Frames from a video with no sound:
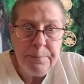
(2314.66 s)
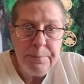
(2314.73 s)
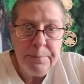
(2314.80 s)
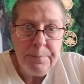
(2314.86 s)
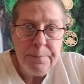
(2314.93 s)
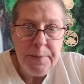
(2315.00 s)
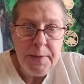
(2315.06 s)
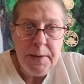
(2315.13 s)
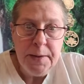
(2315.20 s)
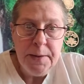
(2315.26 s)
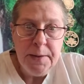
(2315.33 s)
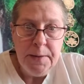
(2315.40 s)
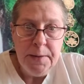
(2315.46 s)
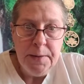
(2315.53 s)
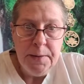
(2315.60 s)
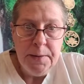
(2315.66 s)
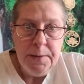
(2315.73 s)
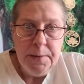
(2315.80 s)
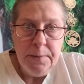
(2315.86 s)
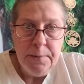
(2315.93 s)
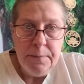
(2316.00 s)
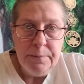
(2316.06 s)

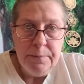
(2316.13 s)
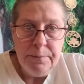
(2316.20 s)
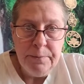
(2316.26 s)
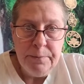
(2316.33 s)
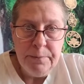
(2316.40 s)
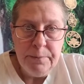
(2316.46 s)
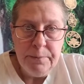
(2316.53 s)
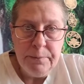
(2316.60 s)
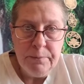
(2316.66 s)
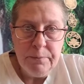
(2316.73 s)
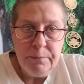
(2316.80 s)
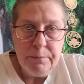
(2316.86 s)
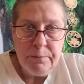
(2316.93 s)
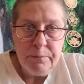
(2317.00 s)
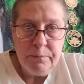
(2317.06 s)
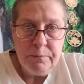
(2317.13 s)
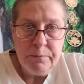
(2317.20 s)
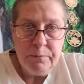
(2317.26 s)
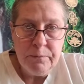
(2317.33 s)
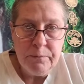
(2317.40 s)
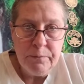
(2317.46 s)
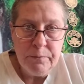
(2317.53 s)

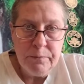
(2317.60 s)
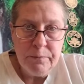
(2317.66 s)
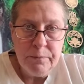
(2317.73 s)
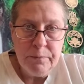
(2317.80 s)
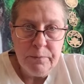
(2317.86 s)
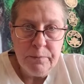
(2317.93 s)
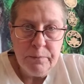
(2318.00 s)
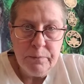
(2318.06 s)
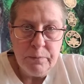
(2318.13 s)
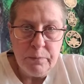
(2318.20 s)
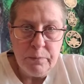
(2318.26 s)
Nothing is said.